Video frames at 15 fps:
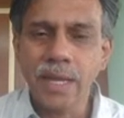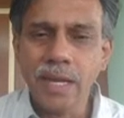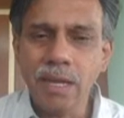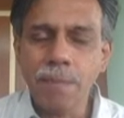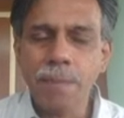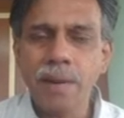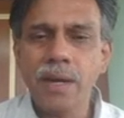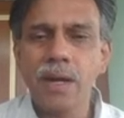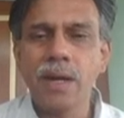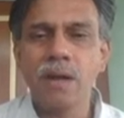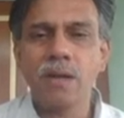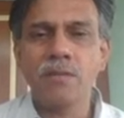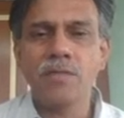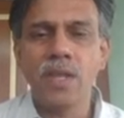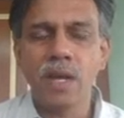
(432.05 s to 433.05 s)
independent
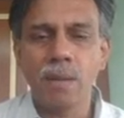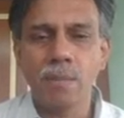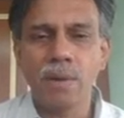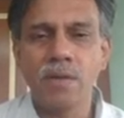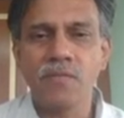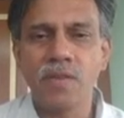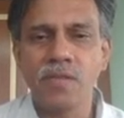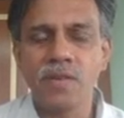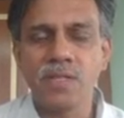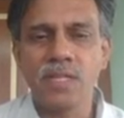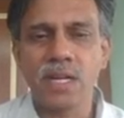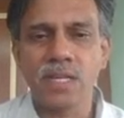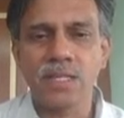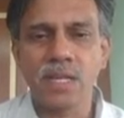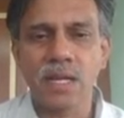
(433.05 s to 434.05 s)
of the number of events
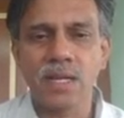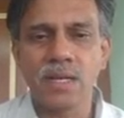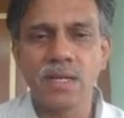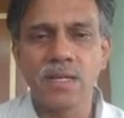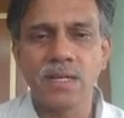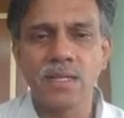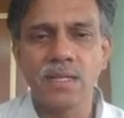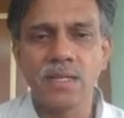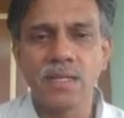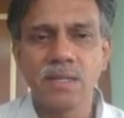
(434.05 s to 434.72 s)
that has occurred